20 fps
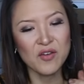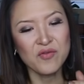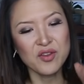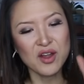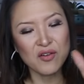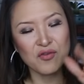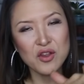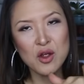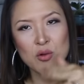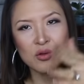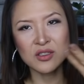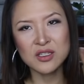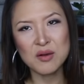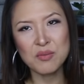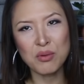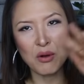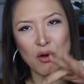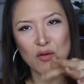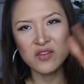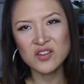If they're
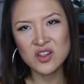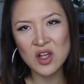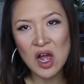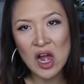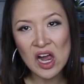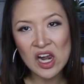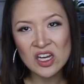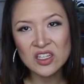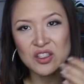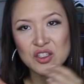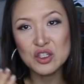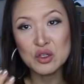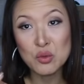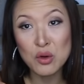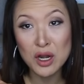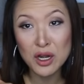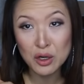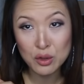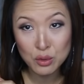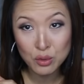toasted both sides, you
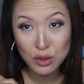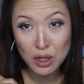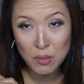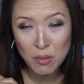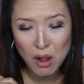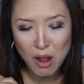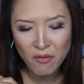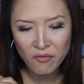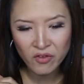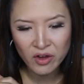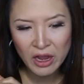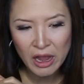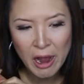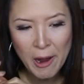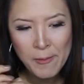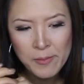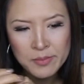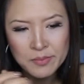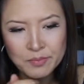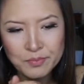want to cool them off,
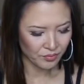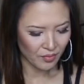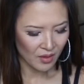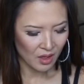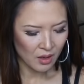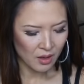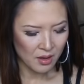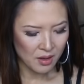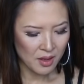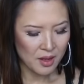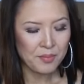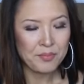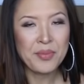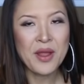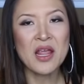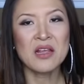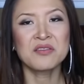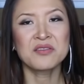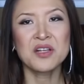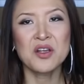okay?
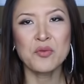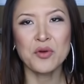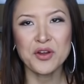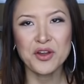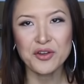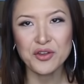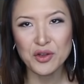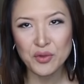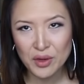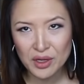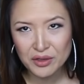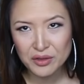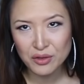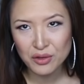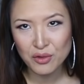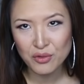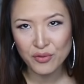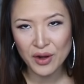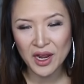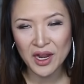Basically, what you're doing to
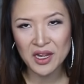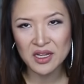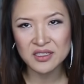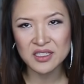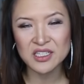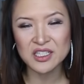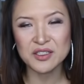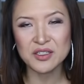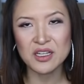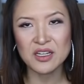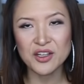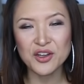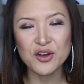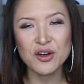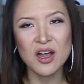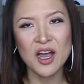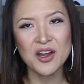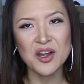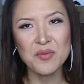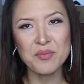the rice is you're
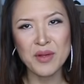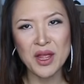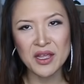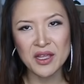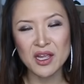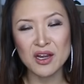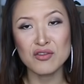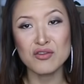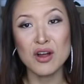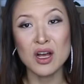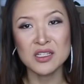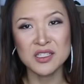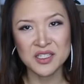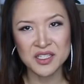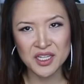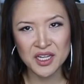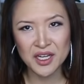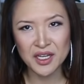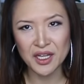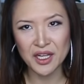kind of making
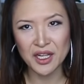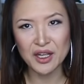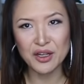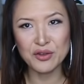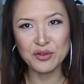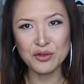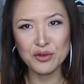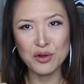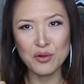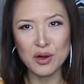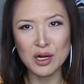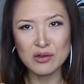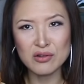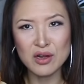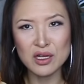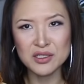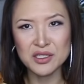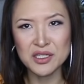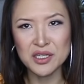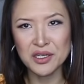crostini. You do know what
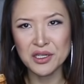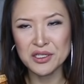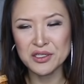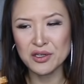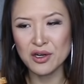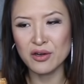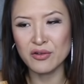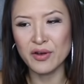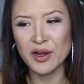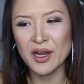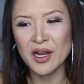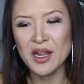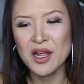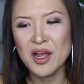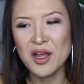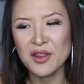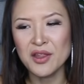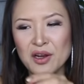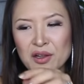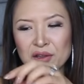crostinis are, right?
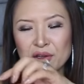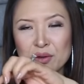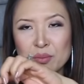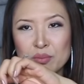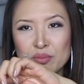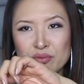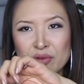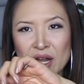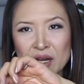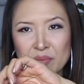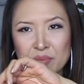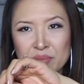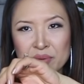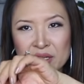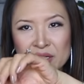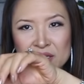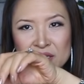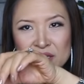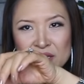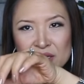They're little bread
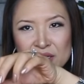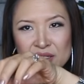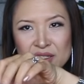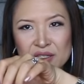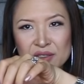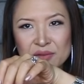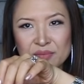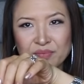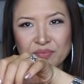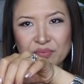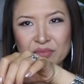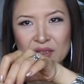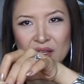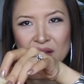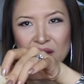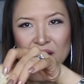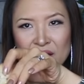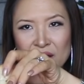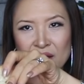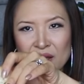pieces.
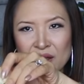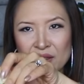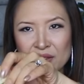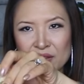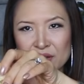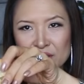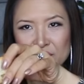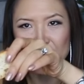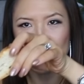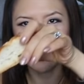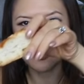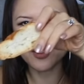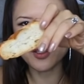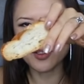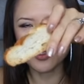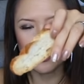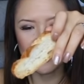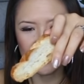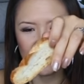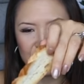They're
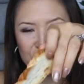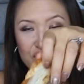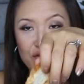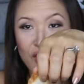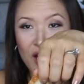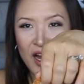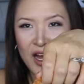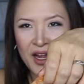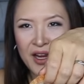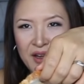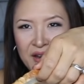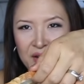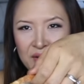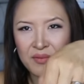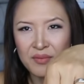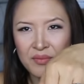just dry.